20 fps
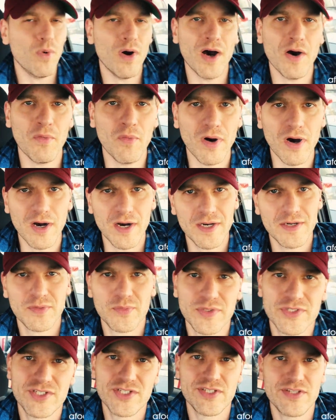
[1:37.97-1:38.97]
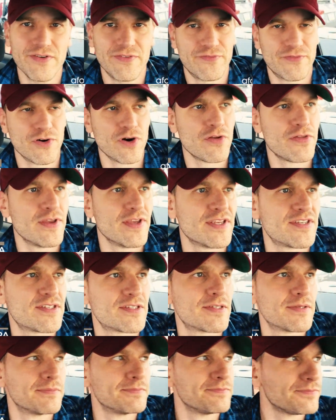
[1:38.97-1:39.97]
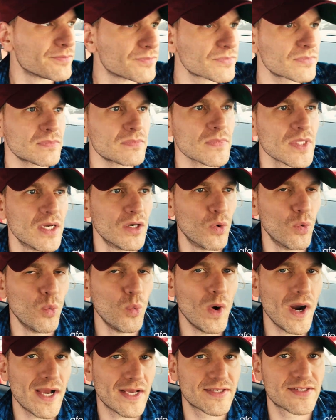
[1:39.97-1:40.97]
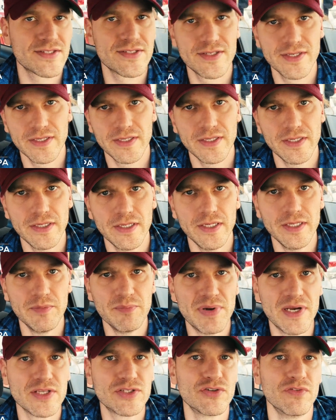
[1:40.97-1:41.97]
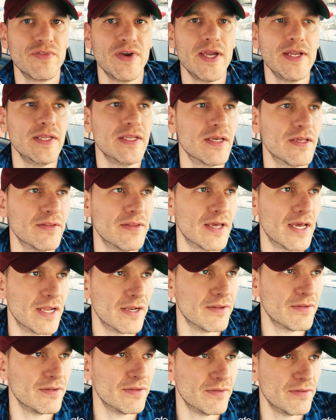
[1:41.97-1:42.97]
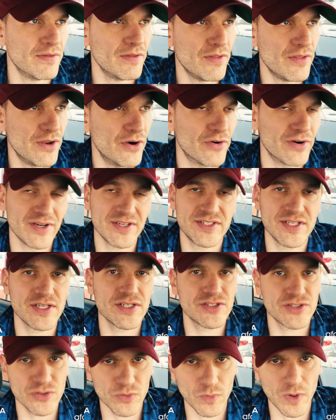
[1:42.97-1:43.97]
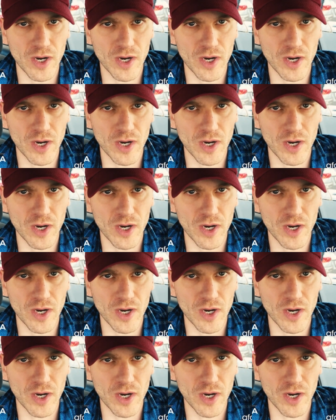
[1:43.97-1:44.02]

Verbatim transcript: Wawa, which is the furthest west in Pennsylvania that there exists a